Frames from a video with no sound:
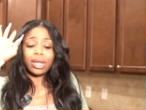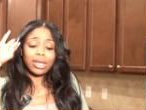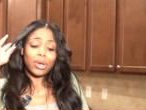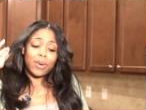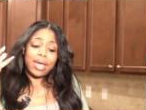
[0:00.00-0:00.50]

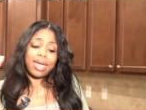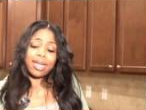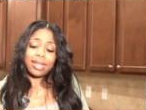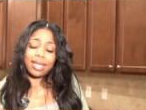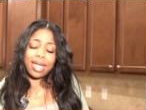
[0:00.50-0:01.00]
gonna go
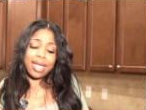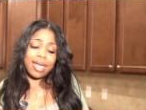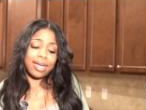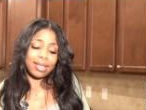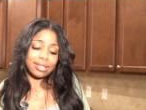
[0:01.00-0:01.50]
ahead
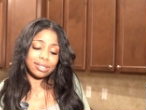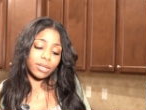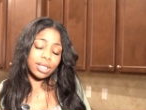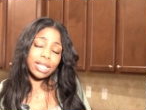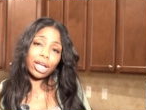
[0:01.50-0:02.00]
and
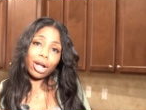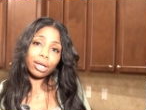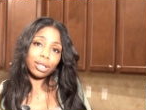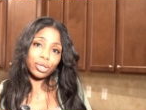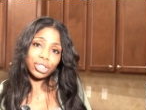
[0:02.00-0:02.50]
take our
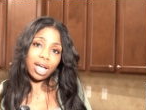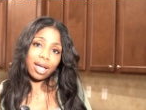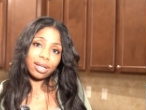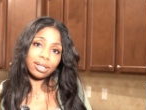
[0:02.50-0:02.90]
glow shot,